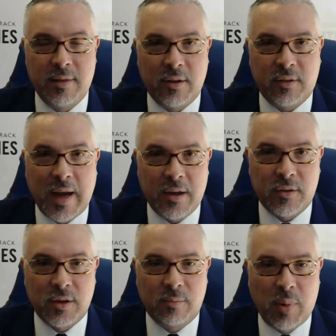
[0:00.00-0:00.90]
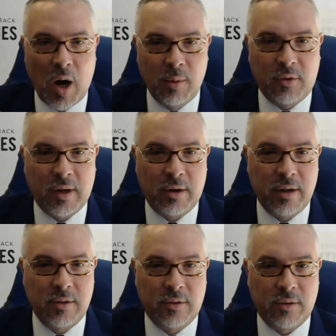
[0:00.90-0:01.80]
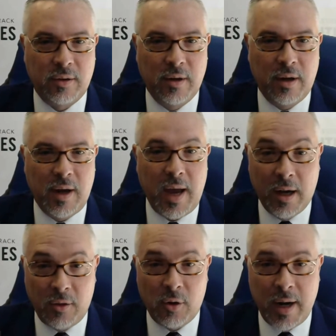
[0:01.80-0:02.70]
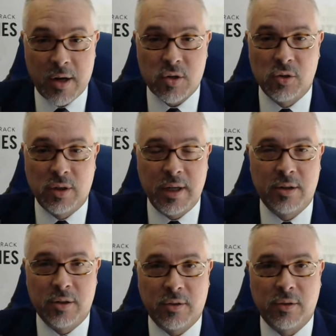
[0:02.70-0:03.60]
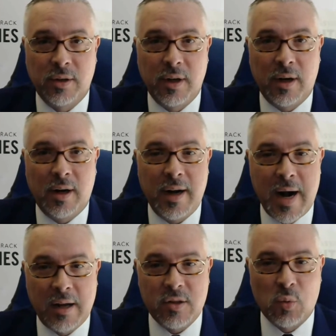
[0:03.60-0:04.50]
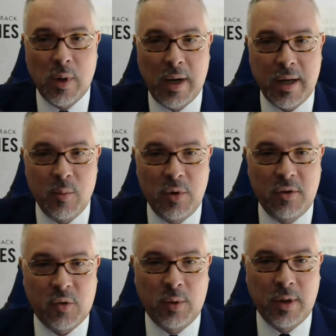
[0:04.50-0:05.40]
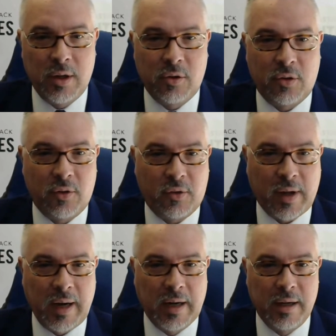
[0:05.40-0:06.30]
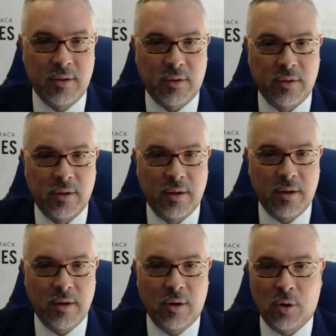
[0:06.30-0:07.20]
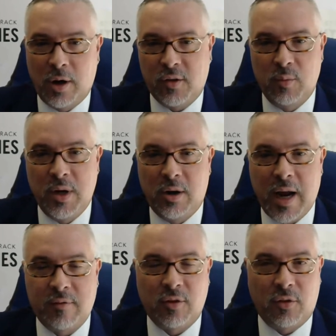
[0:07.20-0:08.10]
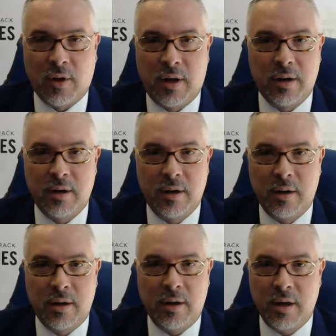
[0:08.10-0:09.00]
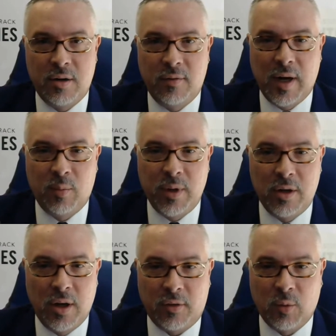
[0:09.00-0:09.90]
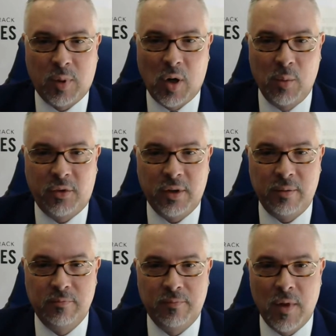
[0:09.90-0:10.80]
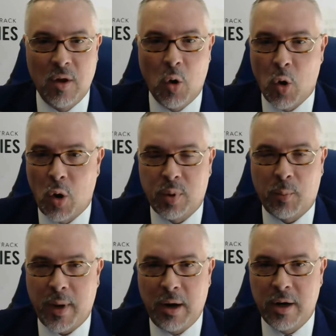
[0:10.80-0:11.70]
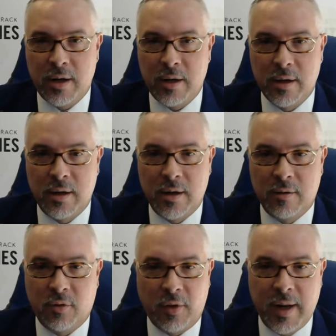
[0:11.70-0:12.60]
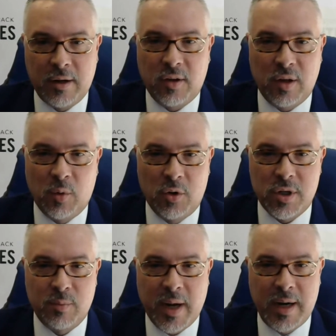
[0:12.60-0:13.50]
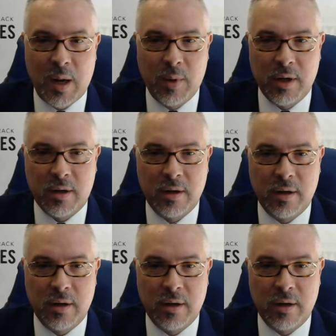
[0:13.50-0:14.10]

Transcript: I thus ask parliamentarians and other national leaders not to relegate municipal leaders to the sidelines or as a mere afterthought in developing health diplomacy or in preparing for the next emerging pandemic.